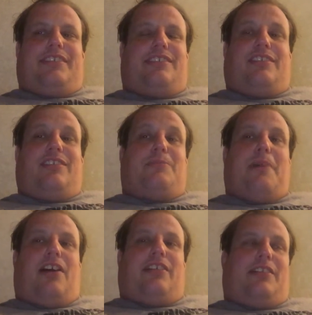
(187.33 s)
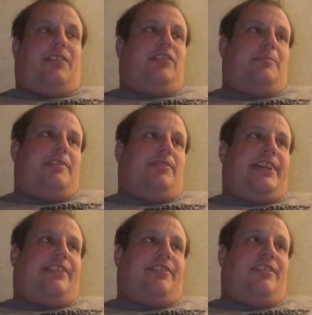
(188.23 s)
So about a little bit of
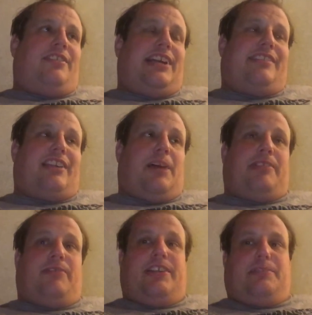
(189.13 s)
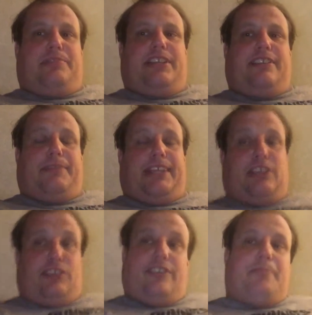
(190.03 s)
way through, I stopped and wanted to play something
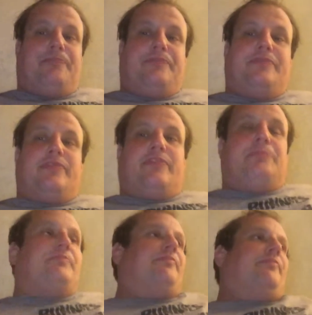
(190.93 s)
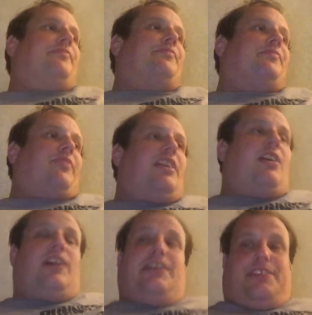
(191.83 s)
else.
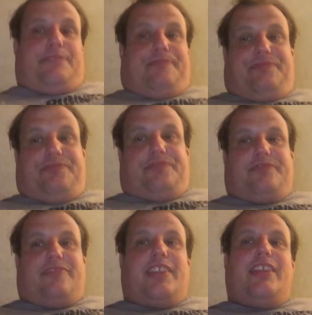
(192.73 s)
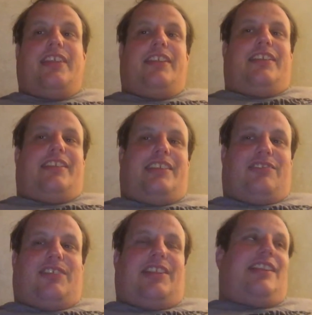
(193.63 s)
However,
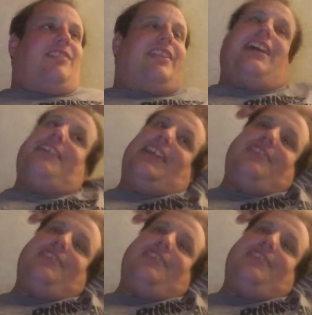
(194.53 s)
that's when I started having